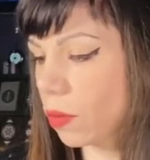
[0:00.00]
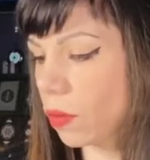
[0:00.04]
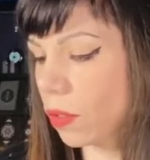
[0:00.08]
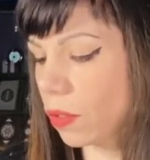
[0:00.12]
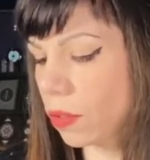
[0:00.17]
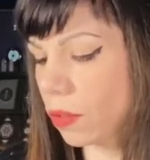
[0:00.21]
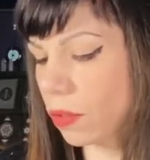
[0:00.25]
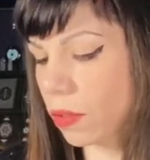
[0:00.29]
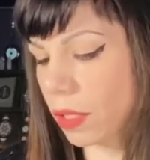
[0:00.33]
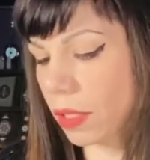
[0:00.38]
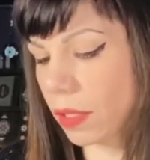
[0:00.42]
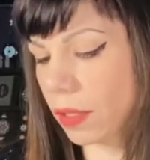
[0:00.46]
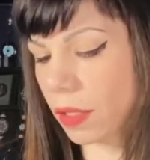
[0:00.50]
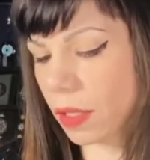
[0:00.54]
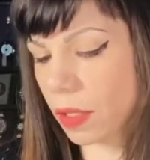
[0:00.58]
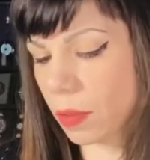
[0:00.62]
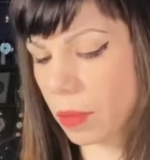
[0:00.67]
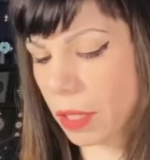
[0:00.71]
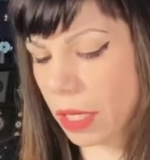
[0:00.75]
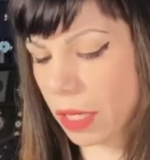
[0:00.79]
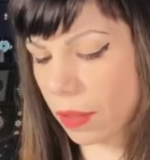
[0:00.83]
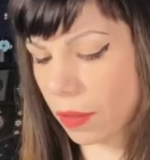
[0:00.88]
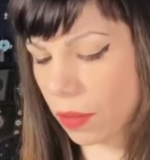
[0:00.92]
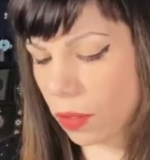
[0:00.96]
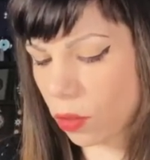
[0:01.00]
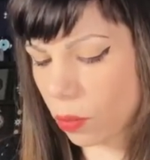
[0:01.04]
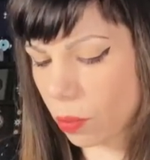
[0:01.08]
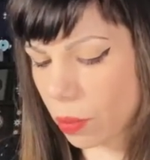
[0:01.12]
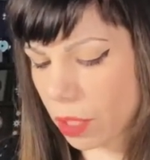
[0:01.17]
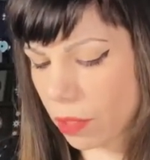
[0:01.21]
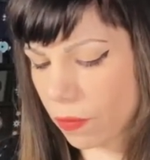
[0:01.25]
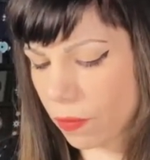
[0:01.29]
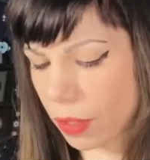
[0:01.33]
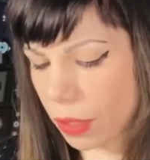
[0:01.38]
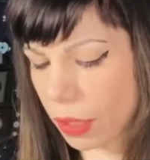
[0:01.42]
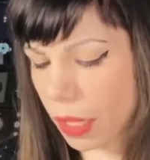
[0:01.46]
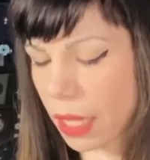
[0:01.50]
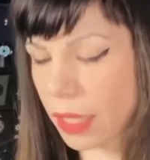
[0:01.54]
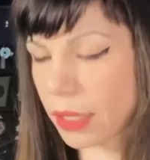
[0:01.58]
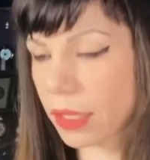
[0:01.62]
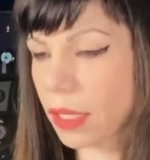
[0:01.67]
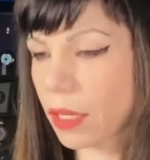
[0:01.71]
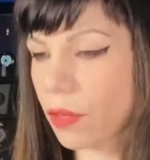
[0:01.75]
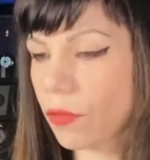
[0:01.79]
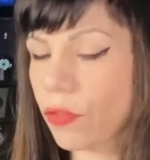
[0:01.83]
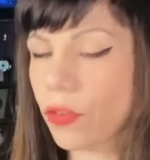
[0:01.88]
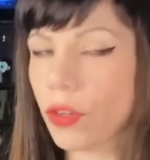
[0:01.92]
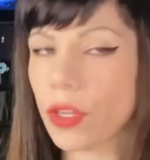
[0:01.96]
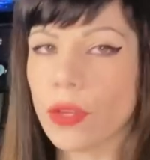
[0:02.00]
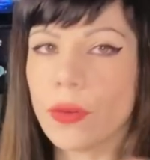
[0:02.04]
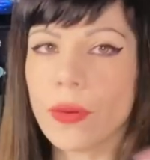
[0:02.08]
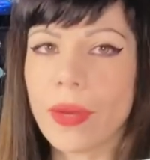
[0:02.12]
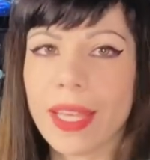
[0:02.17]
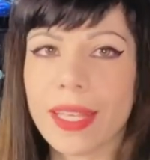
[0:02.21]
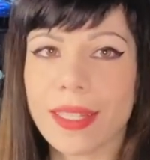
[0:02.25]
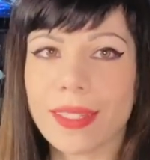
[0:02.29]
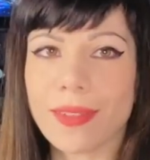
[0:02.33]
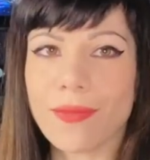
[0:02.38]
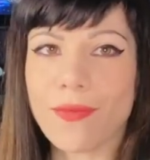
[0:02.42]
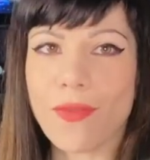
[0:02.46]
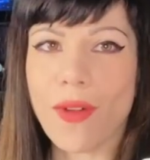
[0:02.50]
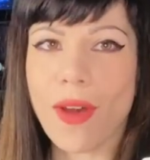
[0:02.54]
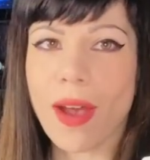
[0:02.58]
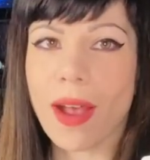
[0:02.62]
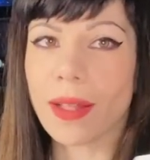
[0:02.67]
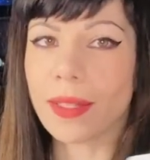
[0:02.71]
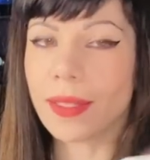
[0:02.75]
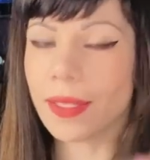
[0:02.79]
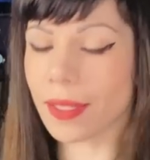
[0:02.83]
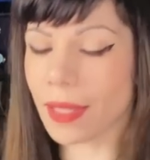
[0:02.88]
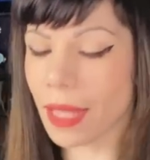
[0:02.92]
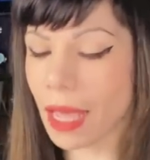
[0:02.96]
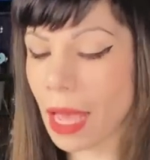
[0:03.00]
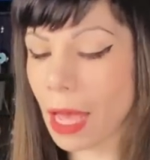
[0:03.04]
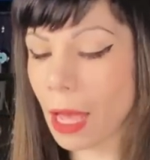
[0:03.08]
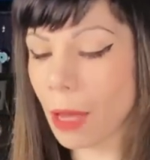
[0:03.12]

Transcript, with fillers: Whoa, this has been a little bit of a lesson for you, Ace of Wands.